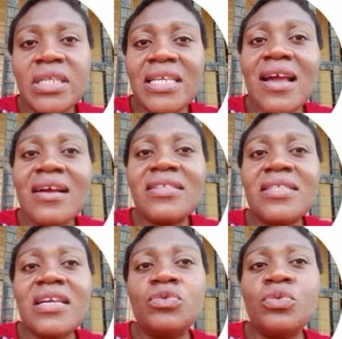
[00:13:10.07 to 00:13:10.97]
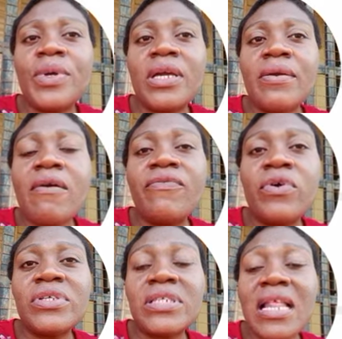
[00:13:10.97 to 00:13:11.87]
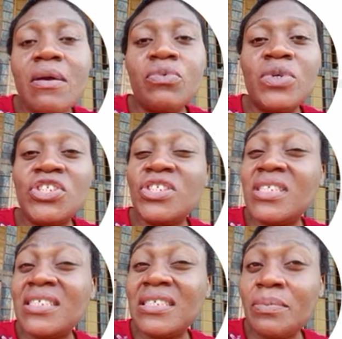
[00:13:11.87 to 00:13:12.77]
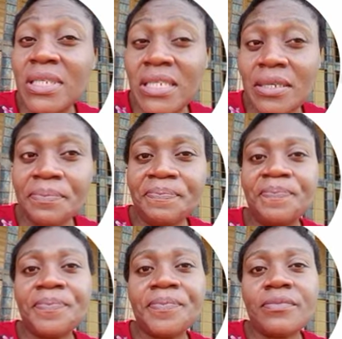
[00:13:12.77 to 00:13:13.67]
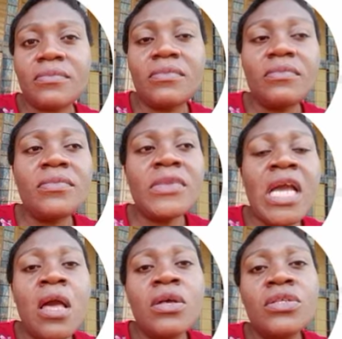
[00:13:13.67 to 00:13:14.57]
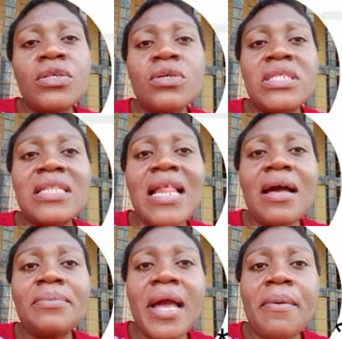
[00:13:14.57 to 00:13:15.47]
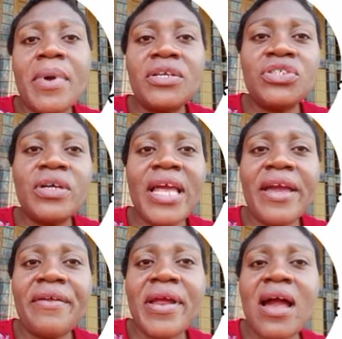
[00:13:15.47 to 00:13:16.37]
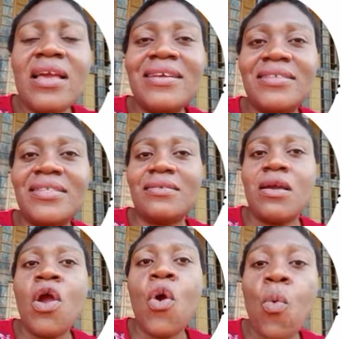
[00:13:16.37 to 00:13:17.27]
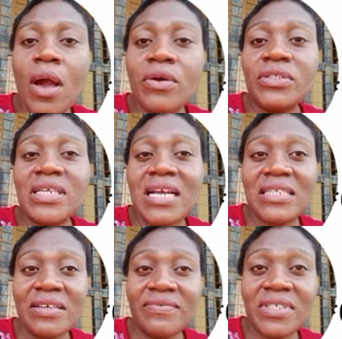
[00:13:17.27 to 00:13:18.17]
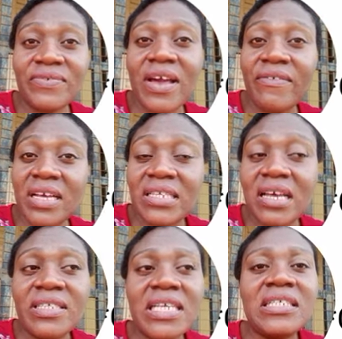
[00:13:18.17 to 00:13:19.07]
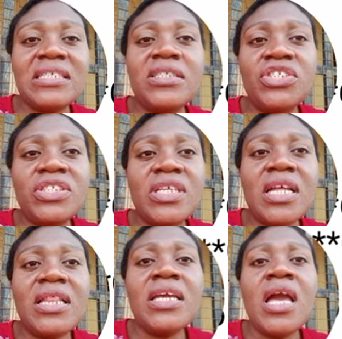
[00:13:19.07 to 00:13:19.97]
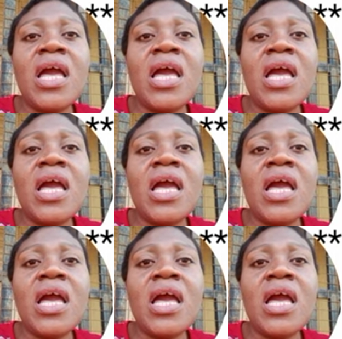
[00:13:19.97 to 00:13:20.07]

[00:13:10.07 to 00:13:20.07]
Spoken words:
The next stage will be ground floor slab, which is a DPC. So slab dimension area is 175, as I've said initially.